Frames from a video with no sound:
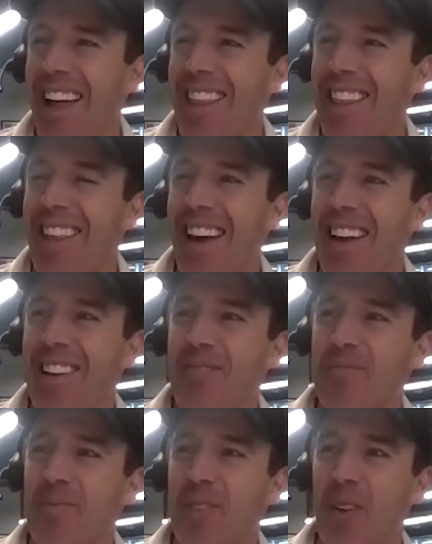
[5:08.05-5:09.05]
And
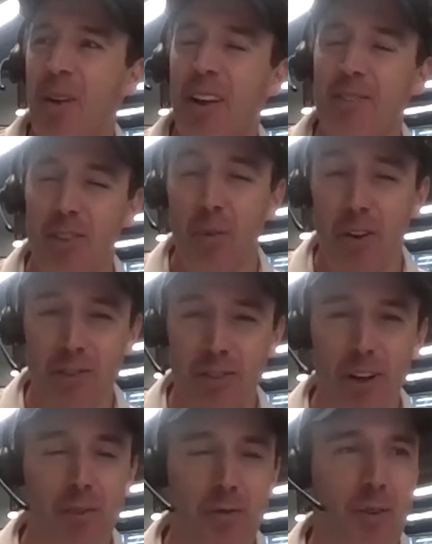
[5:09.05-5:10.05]
then when I was doing the Wall
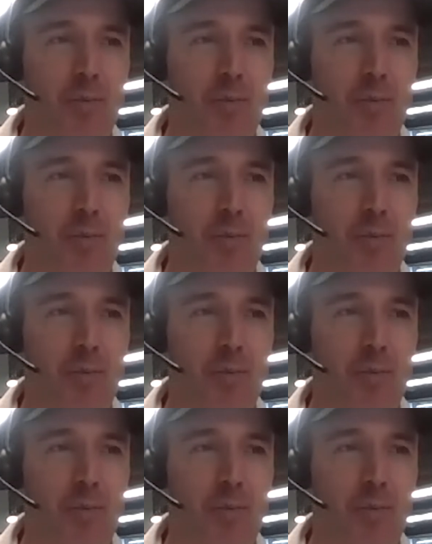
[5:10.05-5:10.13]
Street law